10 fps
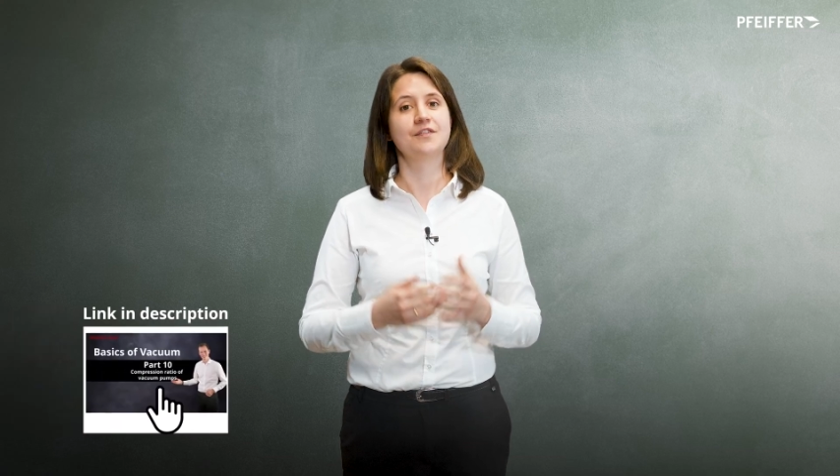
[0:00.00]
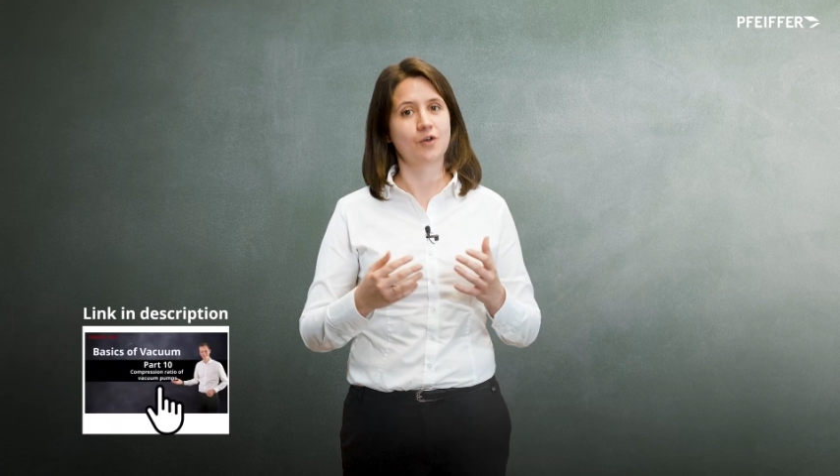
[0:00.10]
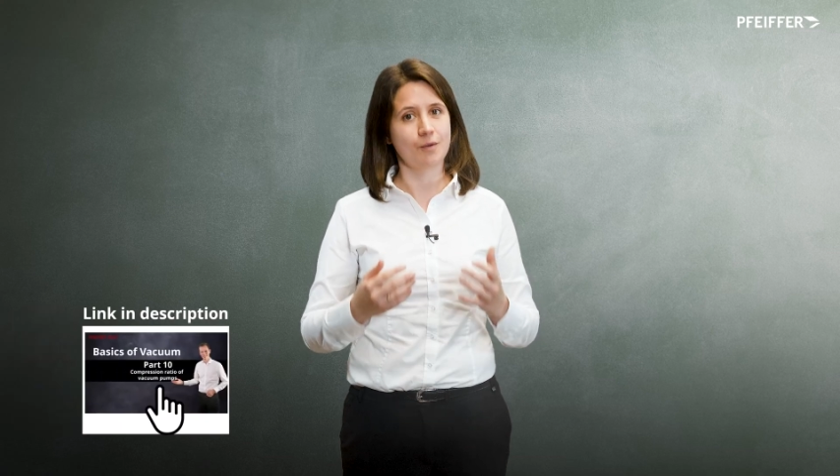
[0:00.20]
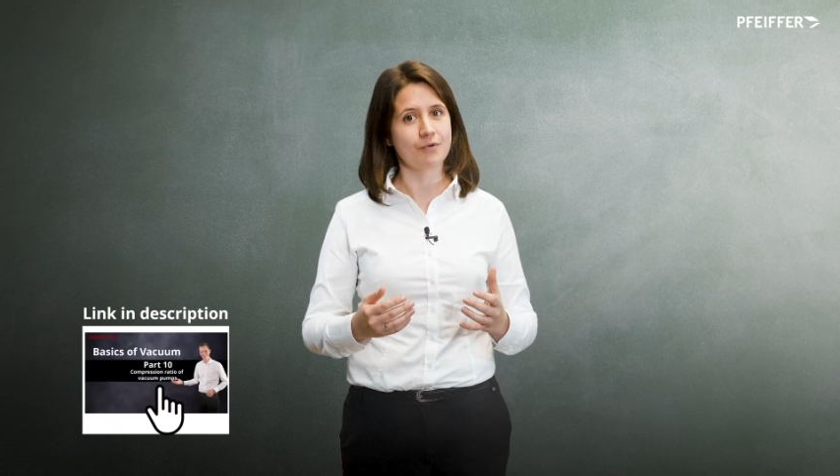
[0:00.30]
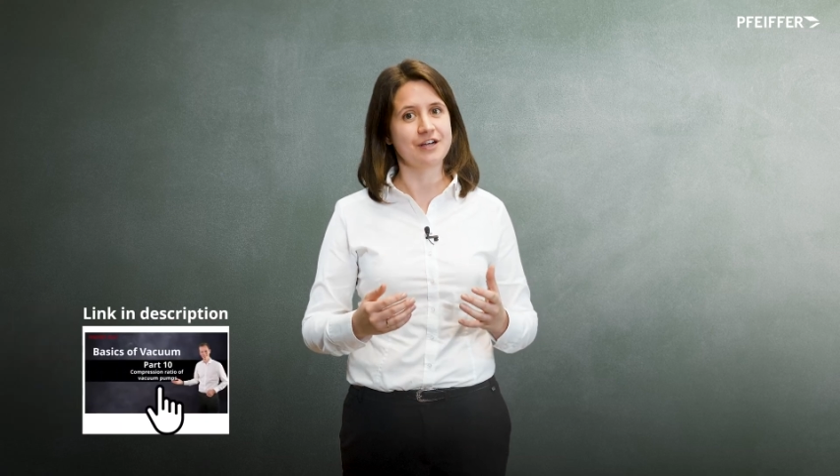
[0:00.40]

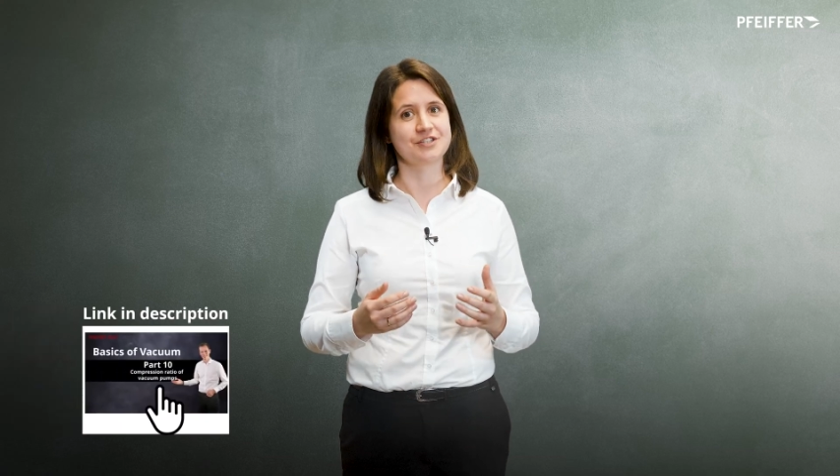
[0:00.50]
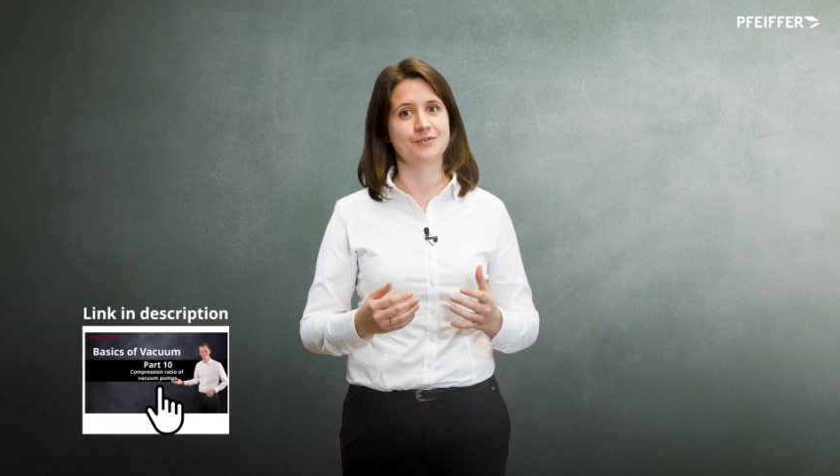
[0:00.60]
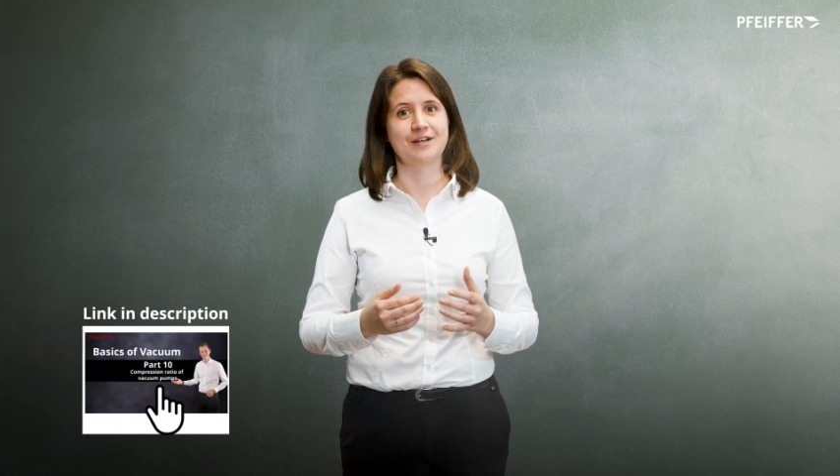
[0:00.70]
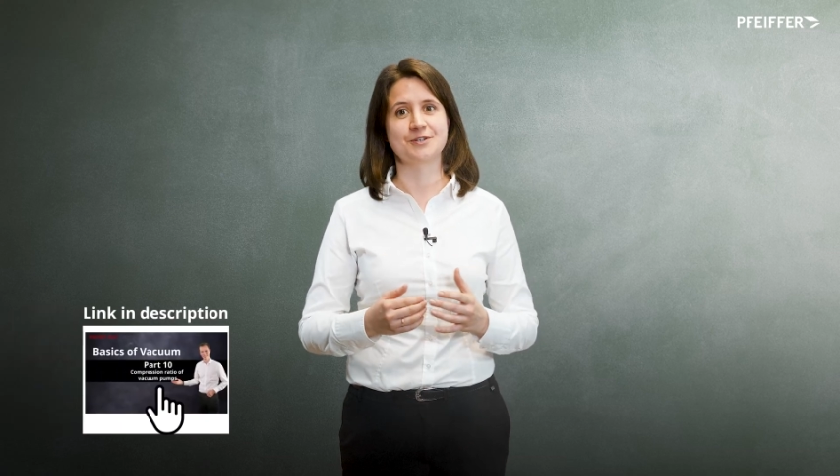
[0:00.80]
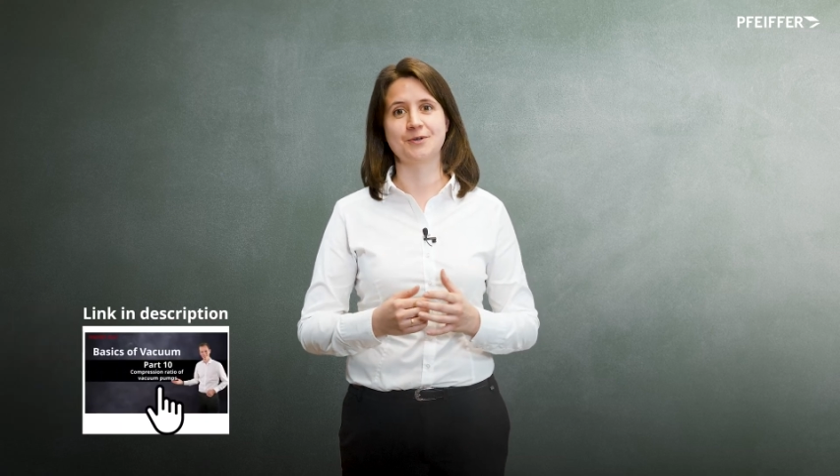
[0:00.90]
the
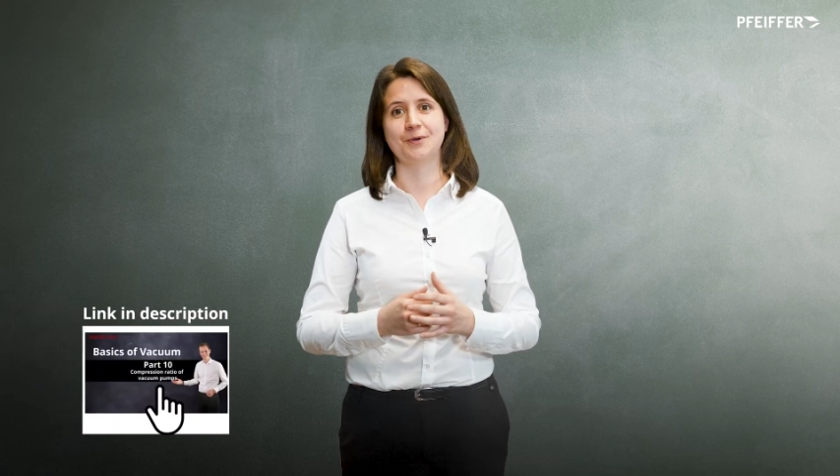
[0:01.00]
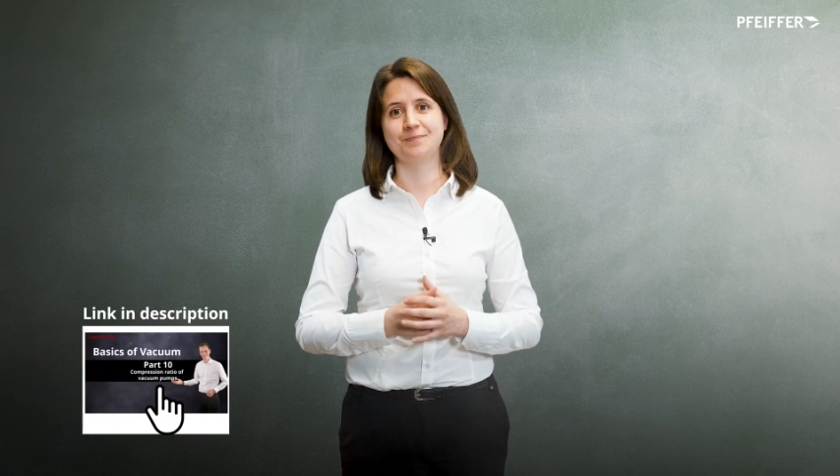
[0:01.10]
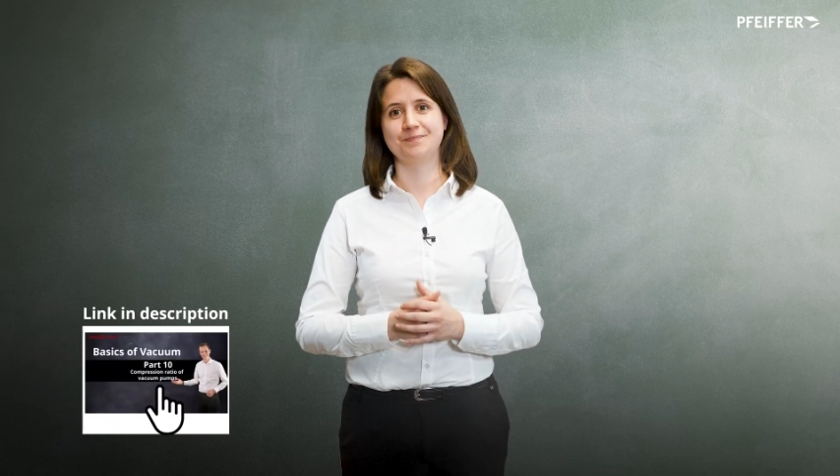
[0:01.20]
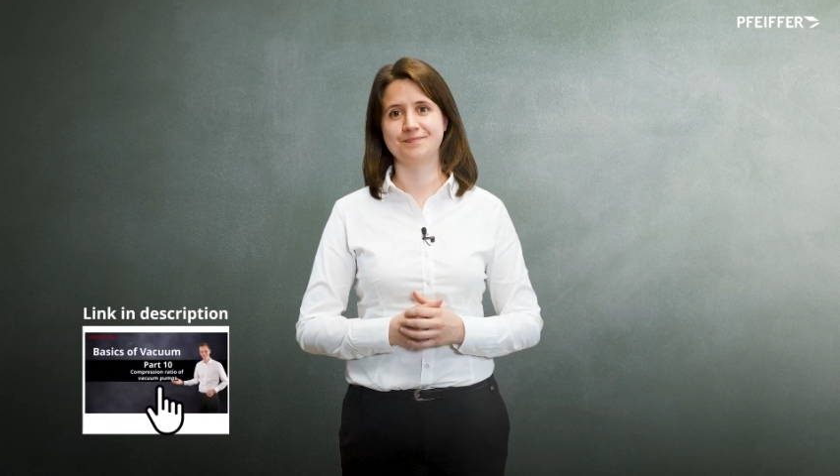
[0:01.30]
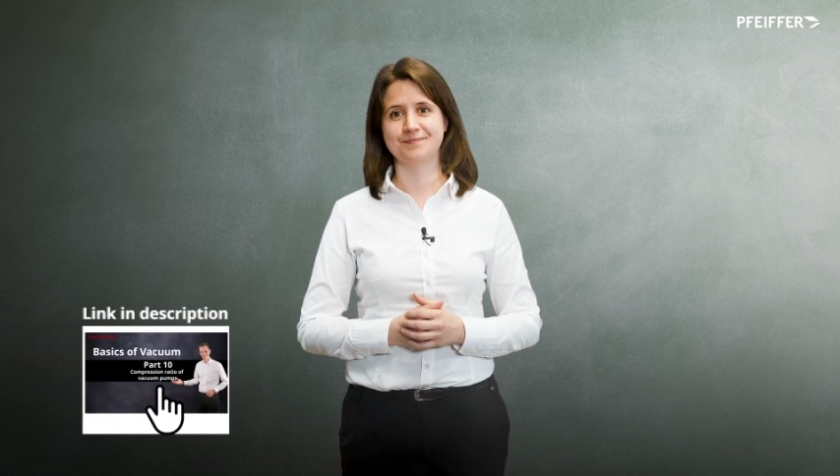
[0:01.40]
compression
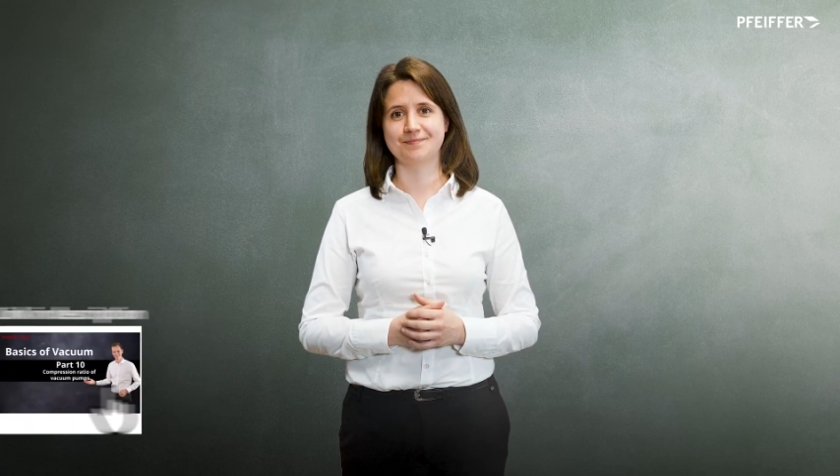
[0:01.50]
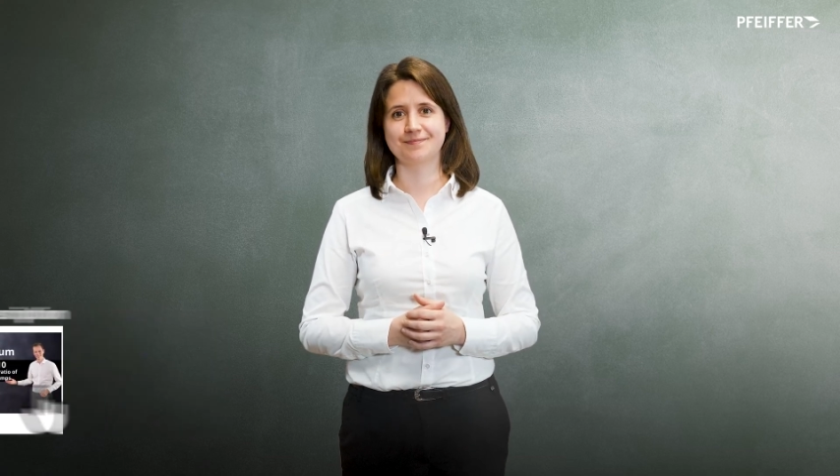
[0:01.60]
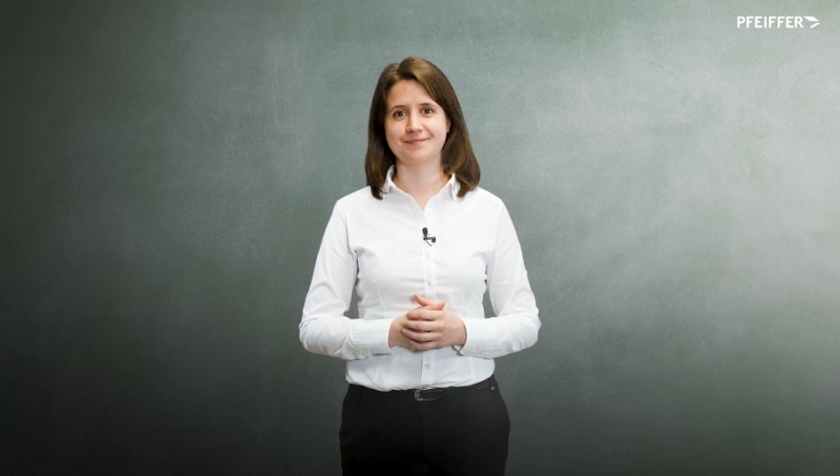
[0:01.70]
ratio.